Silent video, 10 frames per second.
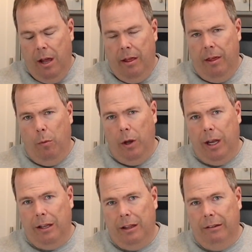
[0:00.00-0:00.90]
Then we'll
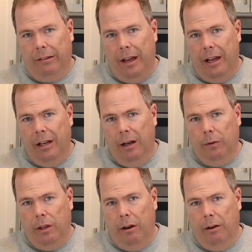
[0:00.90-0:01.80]
get this guy
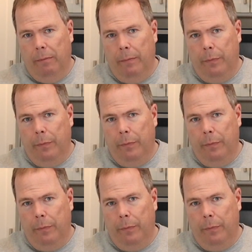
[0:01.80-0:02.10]
out there.